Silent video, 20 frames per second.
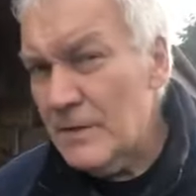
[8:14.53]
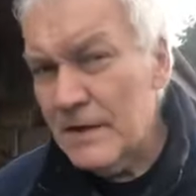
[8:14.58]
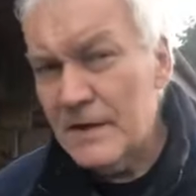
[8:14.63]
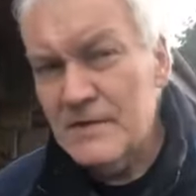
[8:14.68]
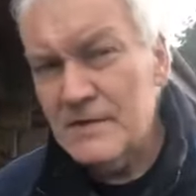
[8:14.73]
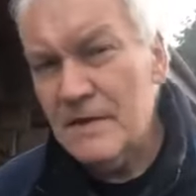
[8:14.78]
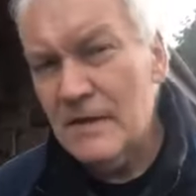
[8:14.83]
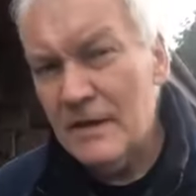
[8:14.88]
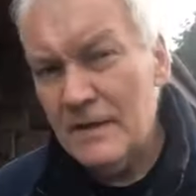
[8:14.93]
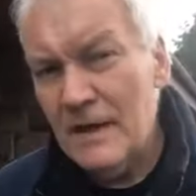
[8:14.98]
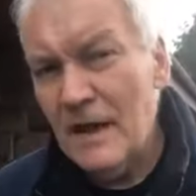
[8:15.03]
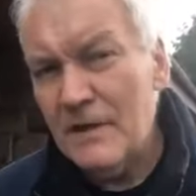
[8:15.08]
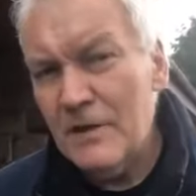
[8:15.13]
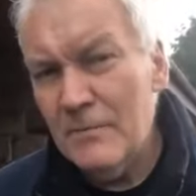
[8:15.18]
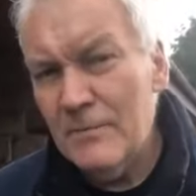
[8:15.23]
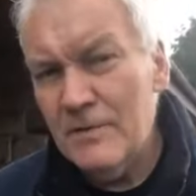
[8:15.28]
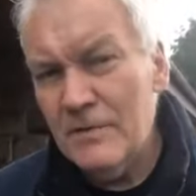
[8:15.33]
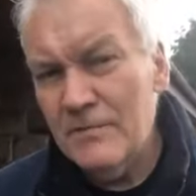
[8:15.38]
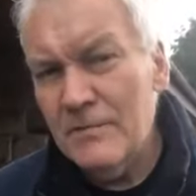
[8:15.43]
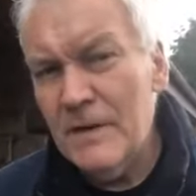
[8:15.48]
because that
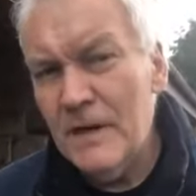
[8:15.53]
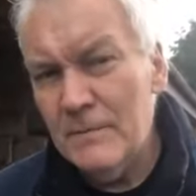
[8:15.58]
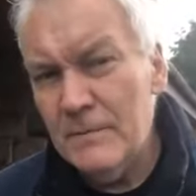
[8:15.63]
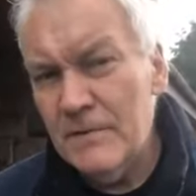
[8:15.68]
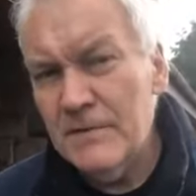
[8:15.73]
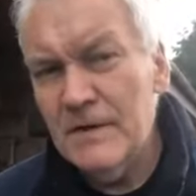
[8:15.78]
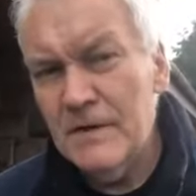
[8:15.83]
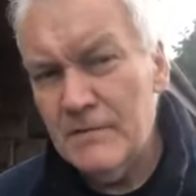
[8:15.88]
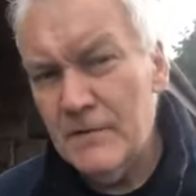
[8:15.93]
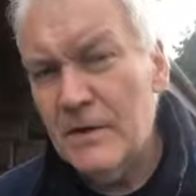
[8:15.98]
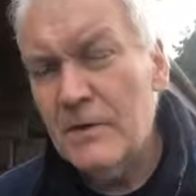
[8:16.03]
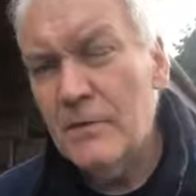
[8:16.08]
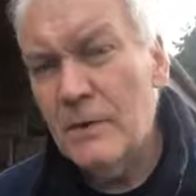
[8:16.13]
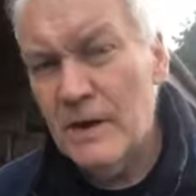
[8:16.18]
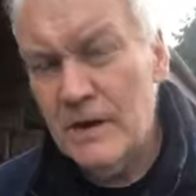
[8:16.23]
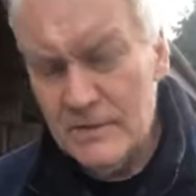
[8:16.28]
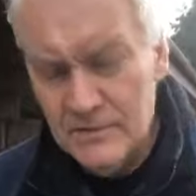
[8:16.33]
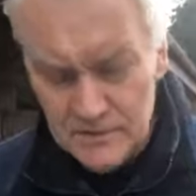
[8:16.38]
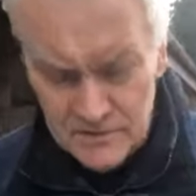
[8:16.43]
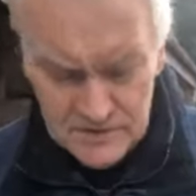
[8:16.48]
number of people did
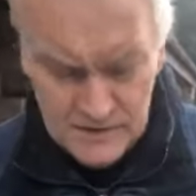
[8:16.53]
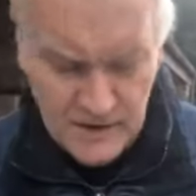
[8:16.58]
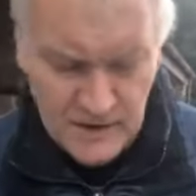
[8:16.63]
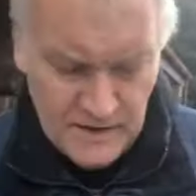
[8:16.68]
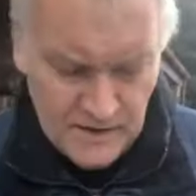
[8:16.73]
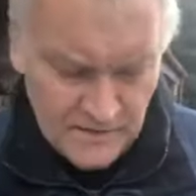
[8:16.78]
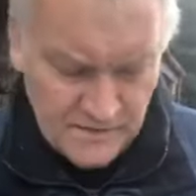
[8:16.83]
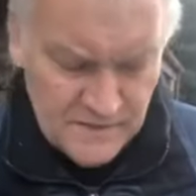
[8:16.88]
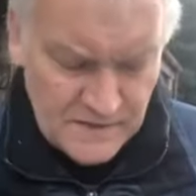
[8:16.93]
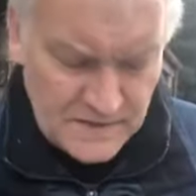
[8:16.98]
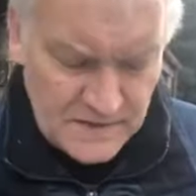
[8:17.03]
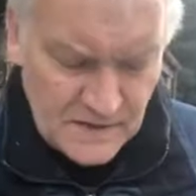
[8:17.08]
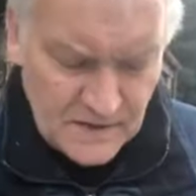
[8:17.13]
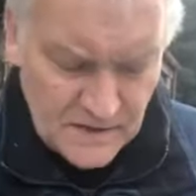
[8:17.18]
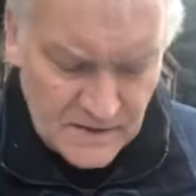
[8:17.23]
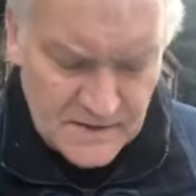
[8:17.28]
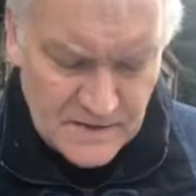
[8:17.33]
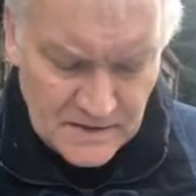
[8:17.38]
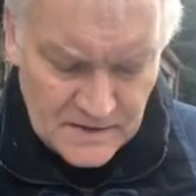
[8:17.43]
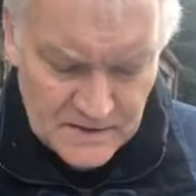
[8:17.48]
require those kind of
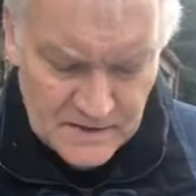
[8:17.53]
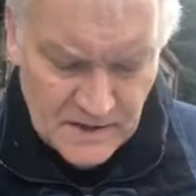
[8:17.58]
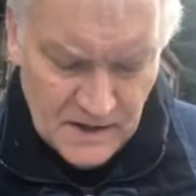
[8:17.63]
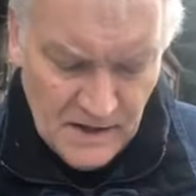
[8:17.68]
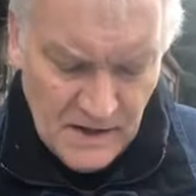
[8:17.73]
facilities.